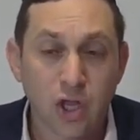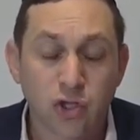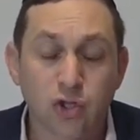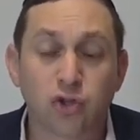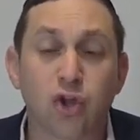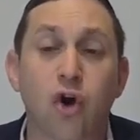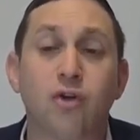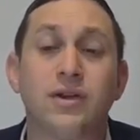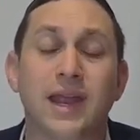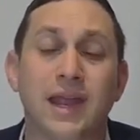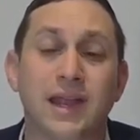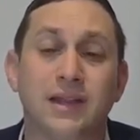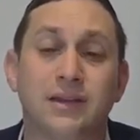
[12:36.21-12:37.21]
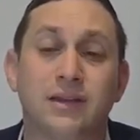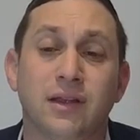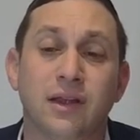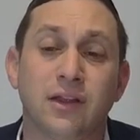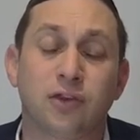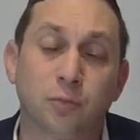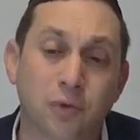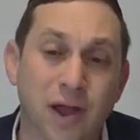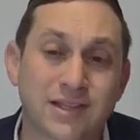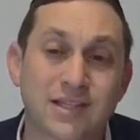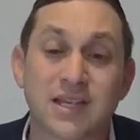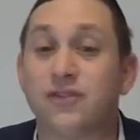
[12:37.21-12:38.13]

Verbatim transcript: you don't need to process.